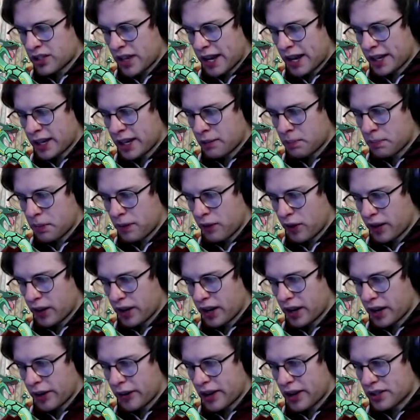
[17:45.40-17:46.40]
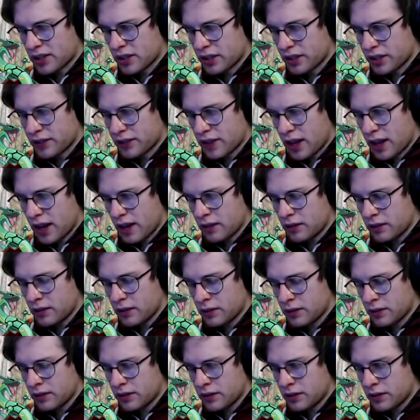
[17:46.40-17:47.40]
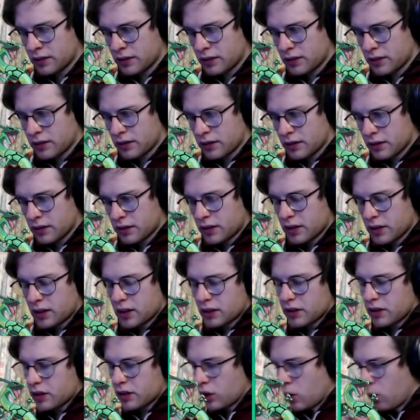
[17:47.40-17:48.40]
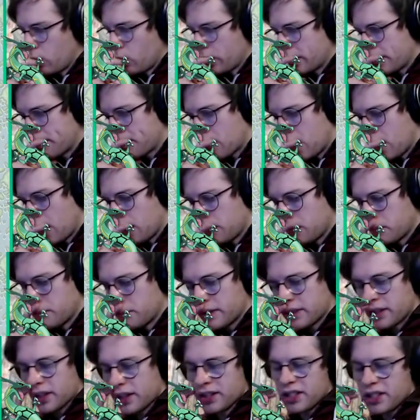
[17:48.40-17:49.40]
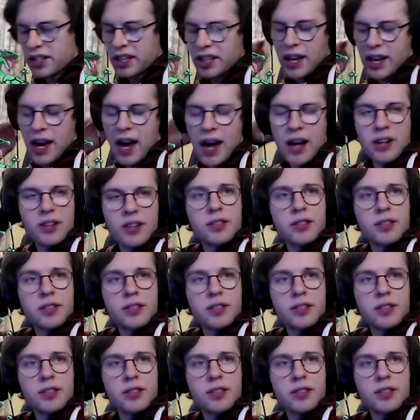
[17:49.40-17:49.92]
Before getting Razor Leaf down. The only problem, does he catch?